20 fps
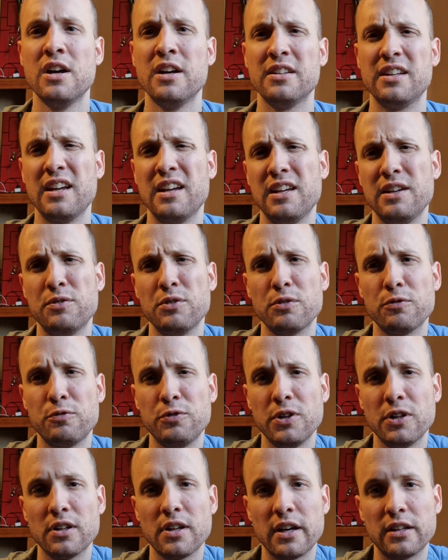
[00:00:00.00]
They even
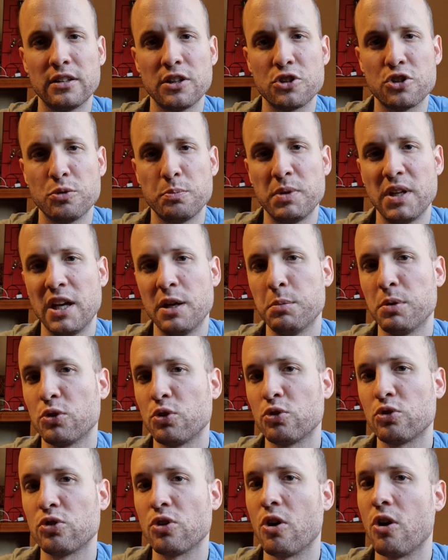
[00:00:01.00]
feel like they should be able
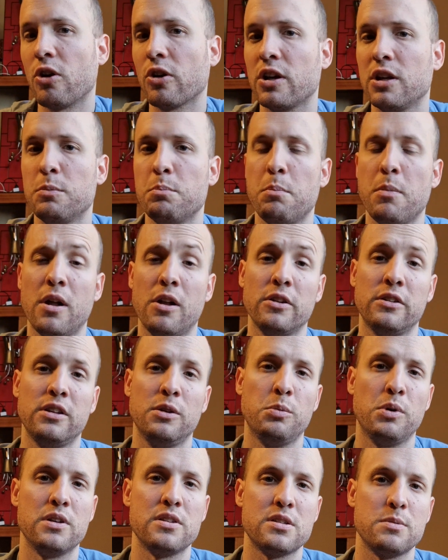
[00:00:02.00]
to talk in
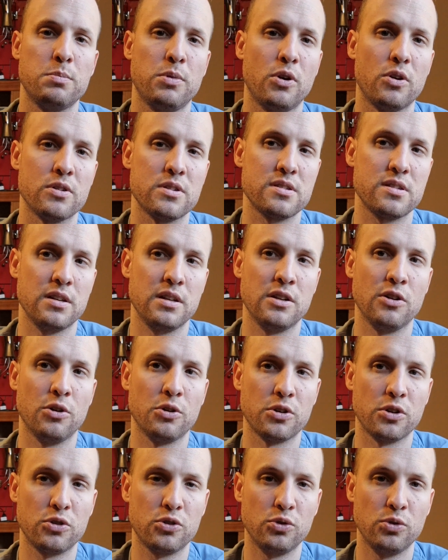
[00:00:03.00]
multi-way spots in
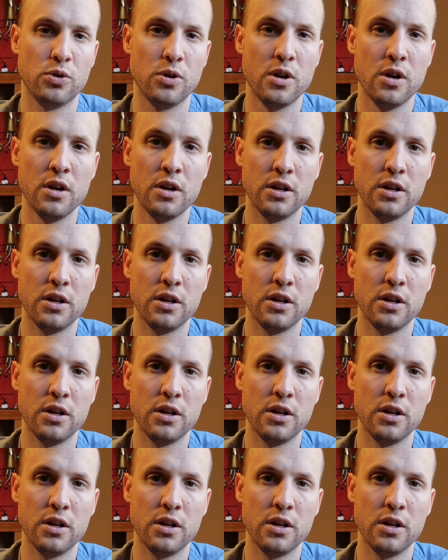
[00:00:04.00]
order to,